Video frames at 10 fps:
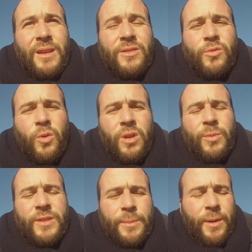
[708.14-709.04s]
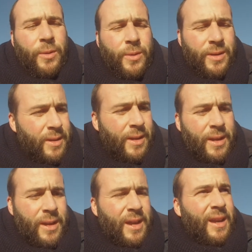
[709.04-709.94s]
It's not always about
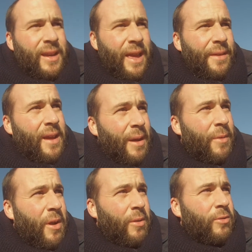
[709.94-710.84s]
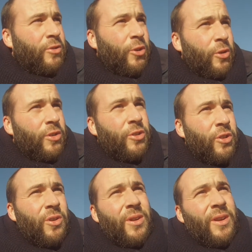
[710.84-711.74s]
get the camera out and shoot to shoot.